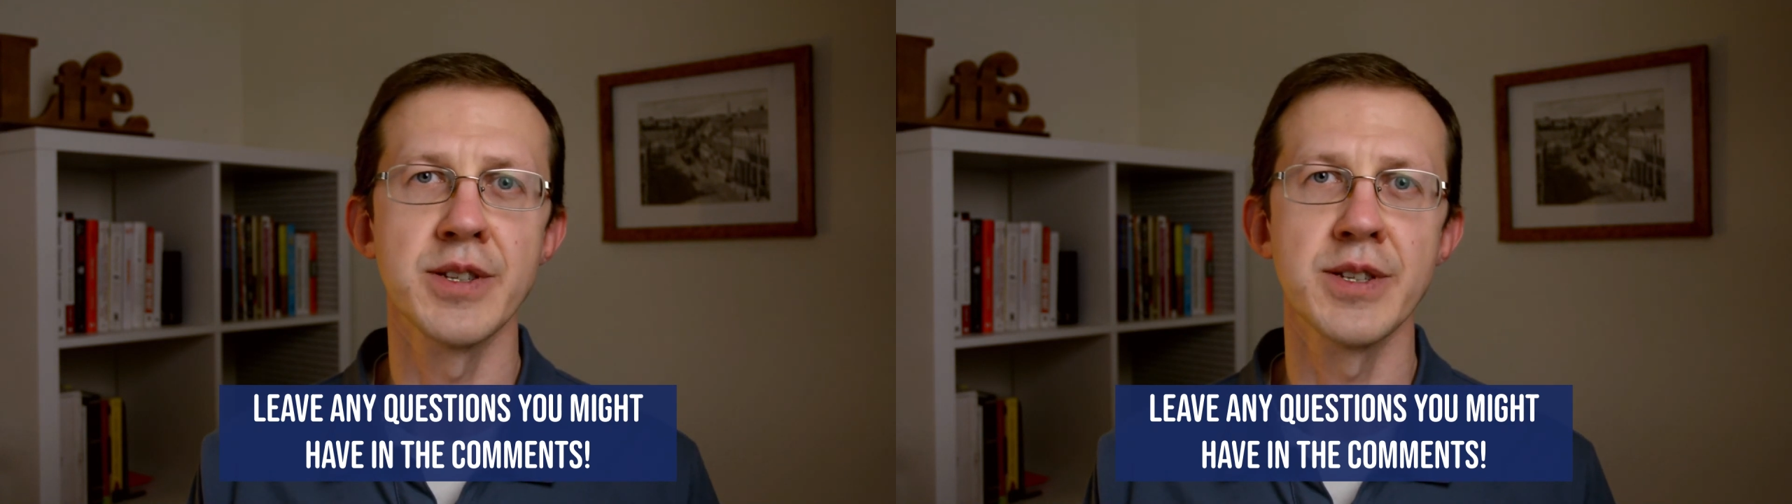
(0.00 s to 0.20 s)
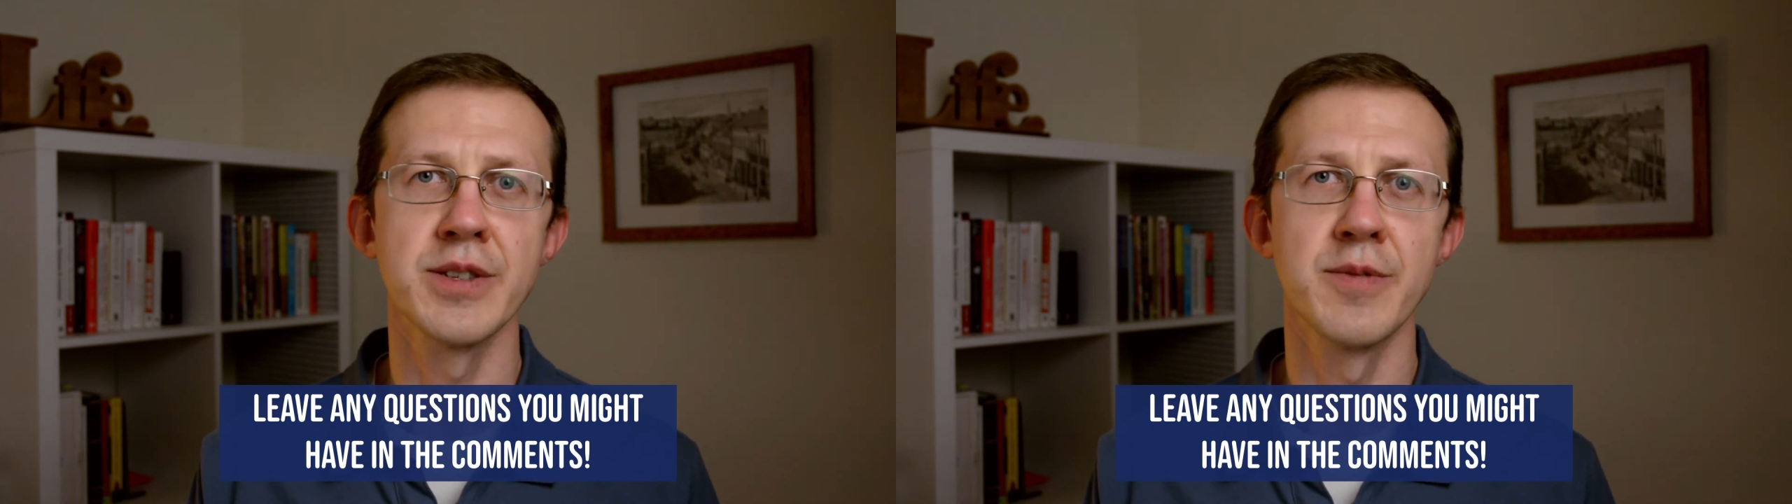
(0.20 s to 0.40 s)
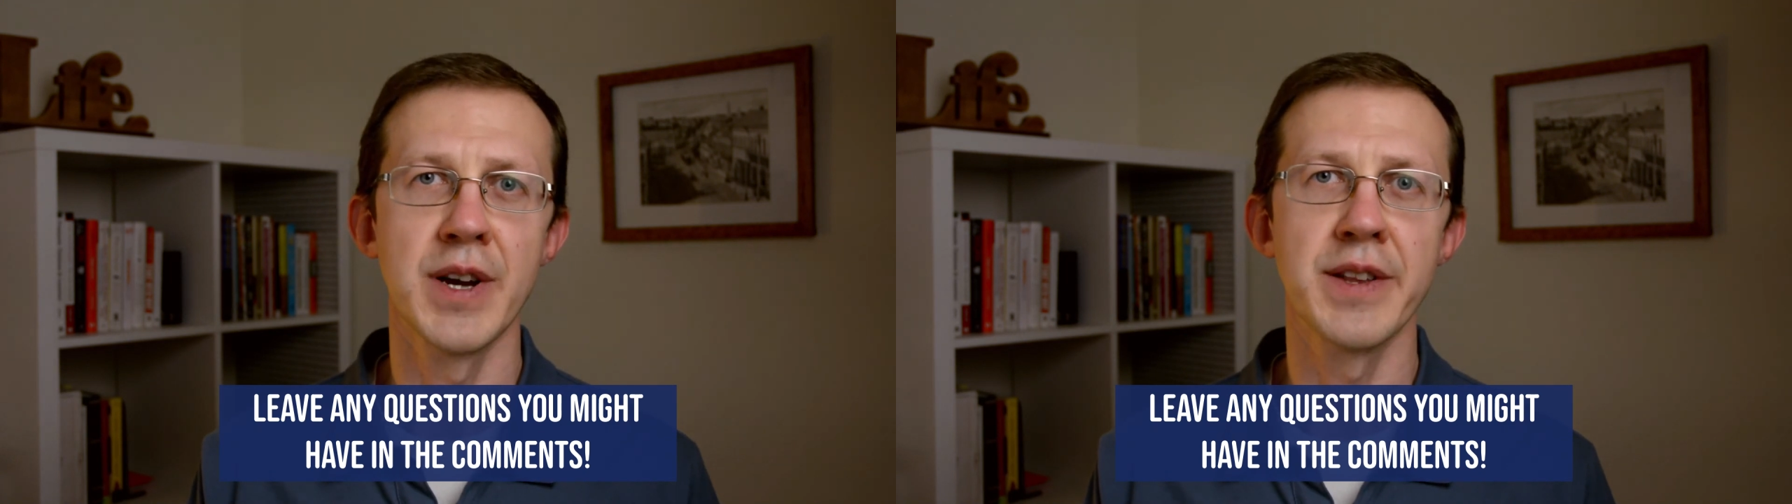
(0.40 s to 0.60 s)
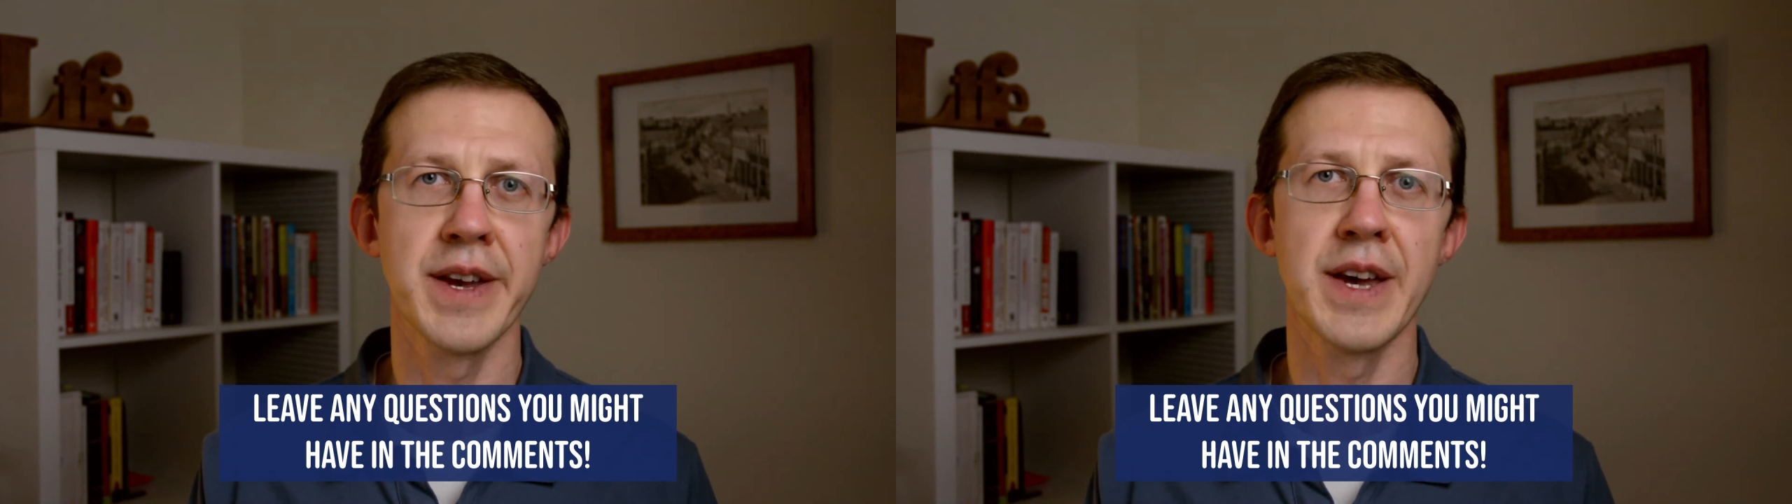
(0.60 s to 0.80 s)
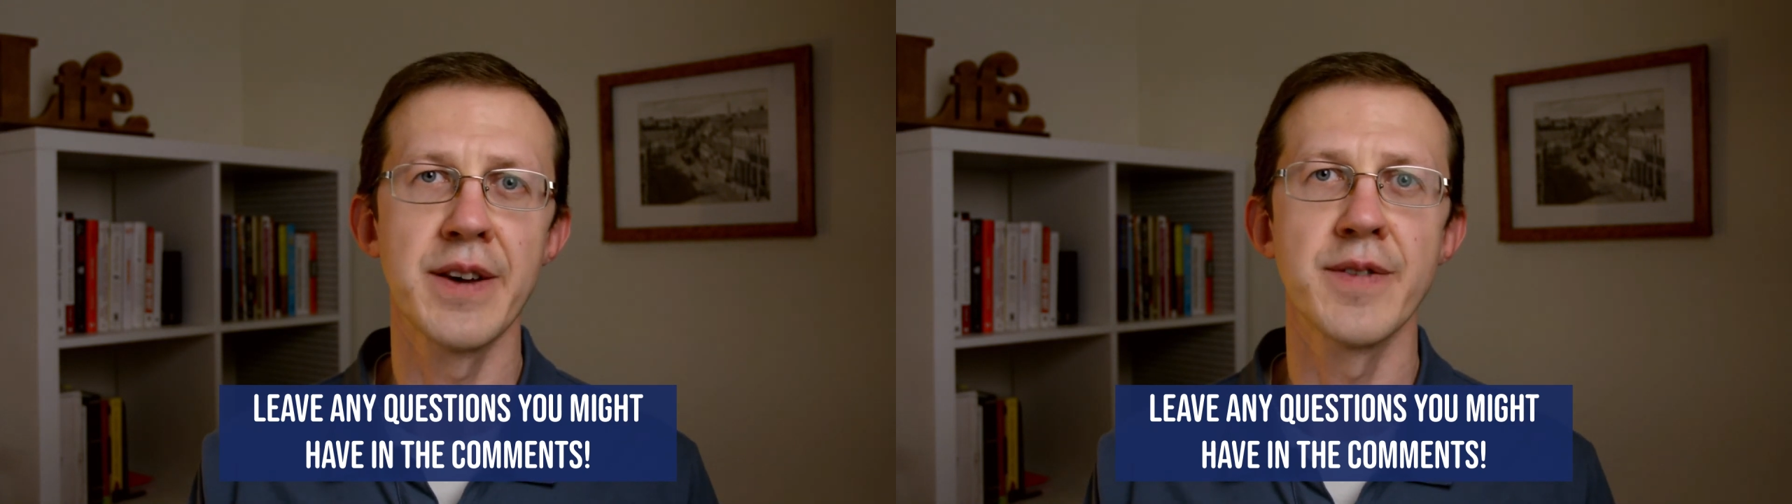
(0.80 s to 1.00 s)
you might
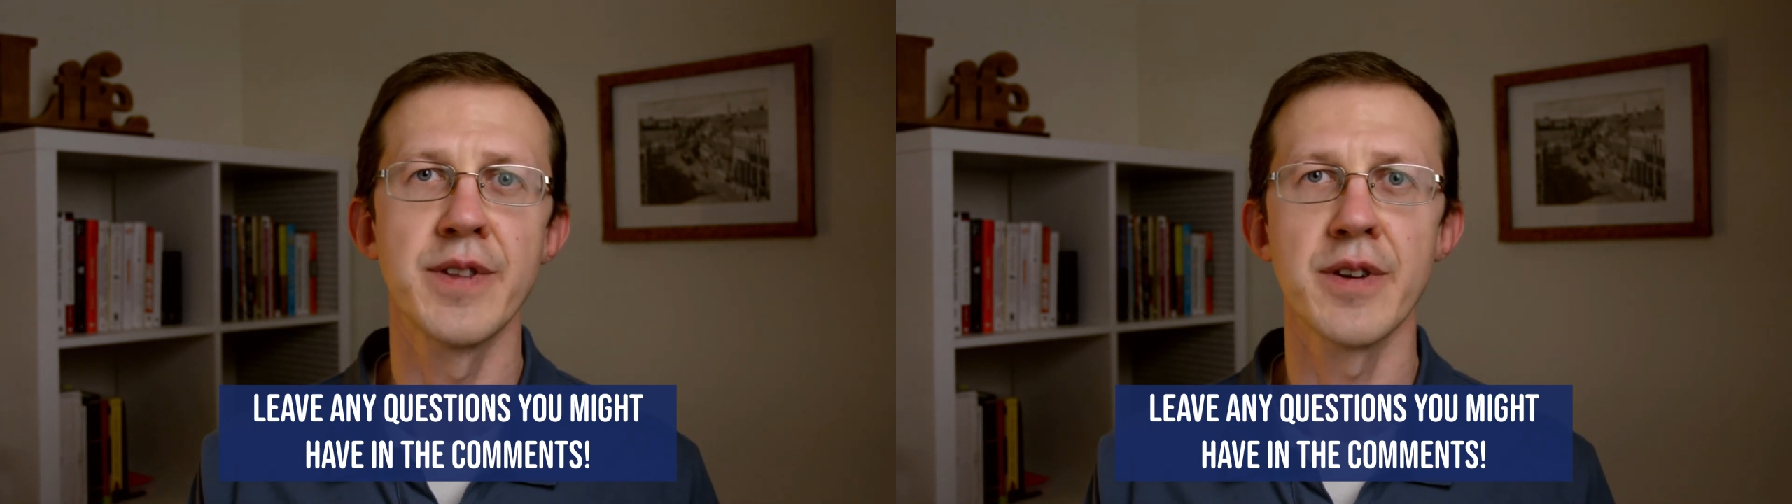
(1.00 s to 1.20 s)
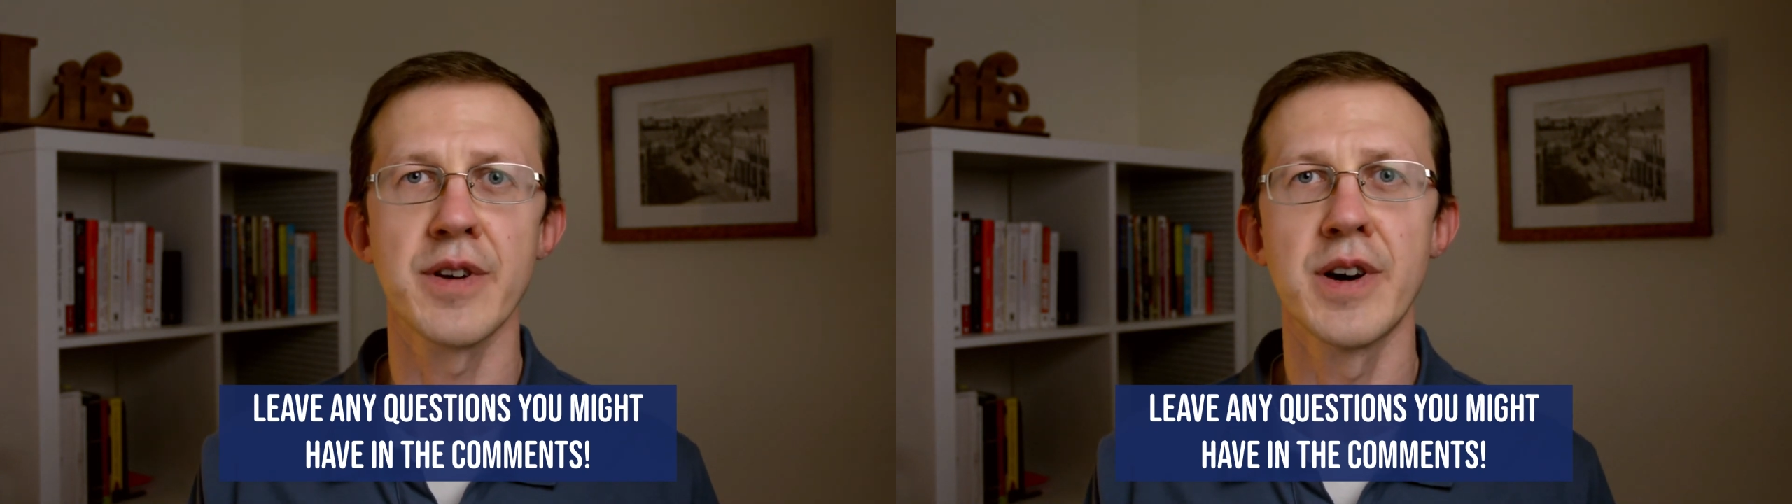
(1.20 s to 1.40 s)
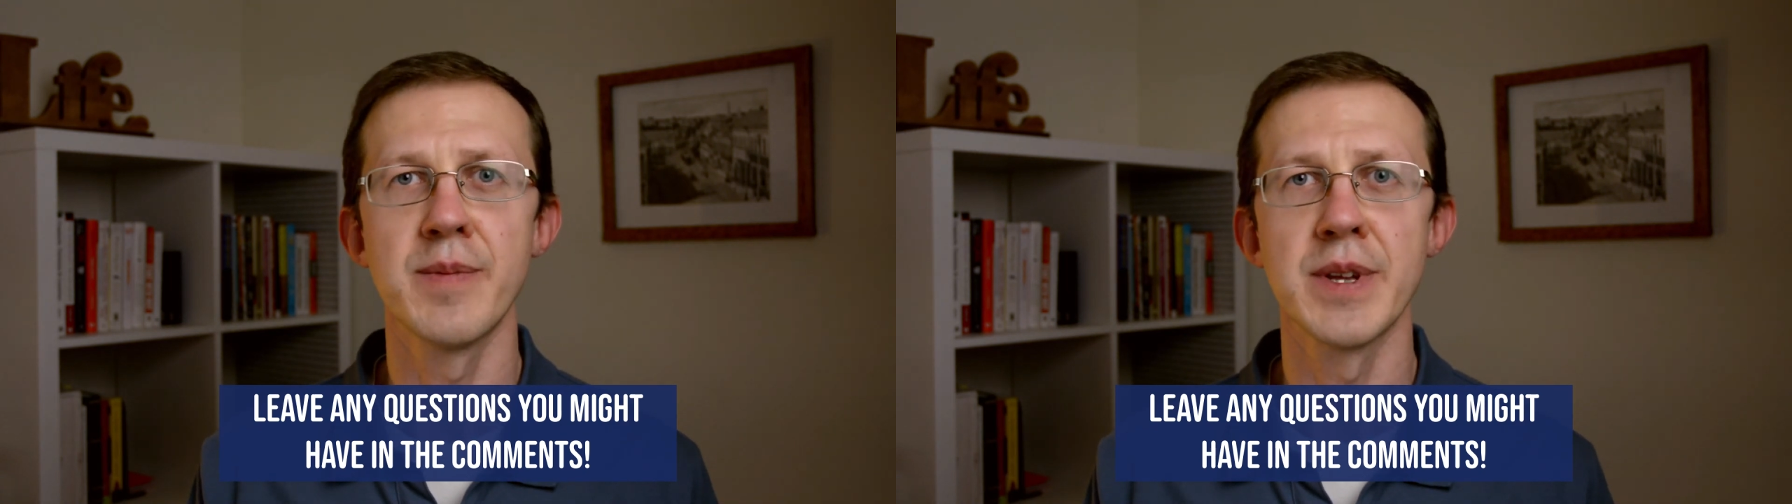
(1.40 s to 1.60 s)
have in the comments.